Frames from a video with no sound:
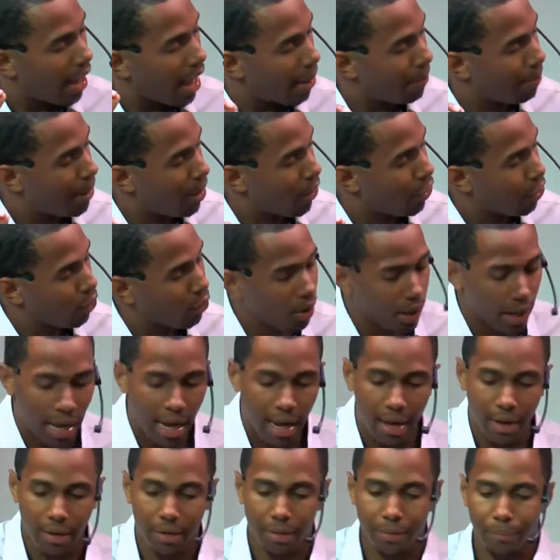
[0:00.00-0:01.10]
had been through a
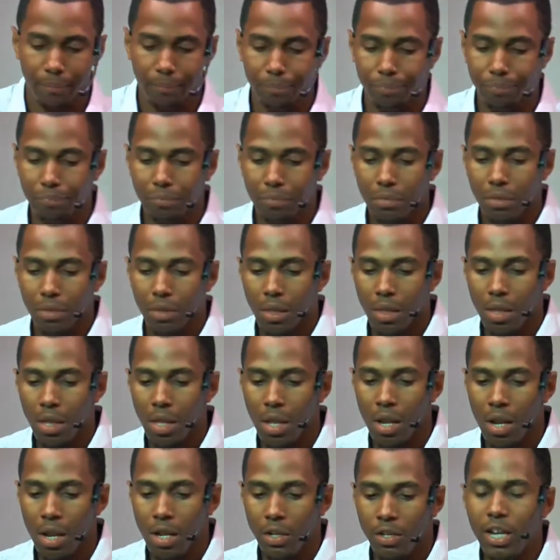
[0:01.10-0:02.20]
lot.
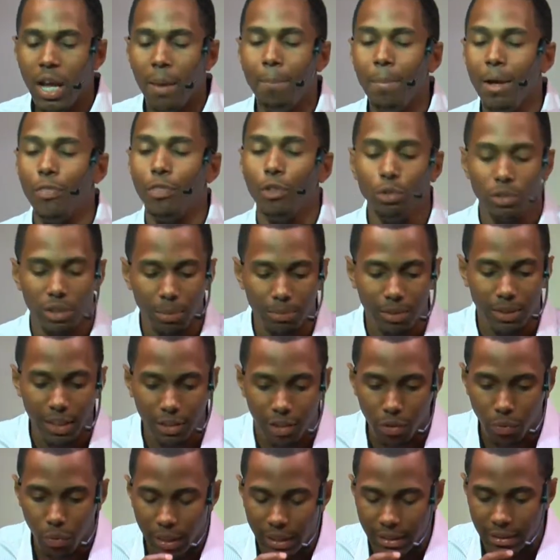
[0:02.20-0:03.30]
She had been through some
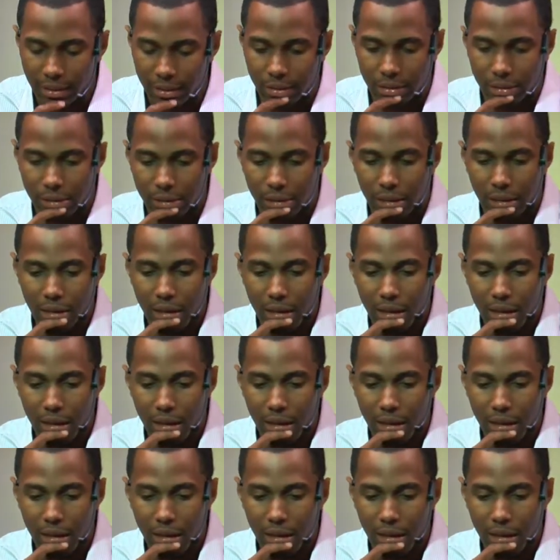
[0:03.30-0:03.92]
situations.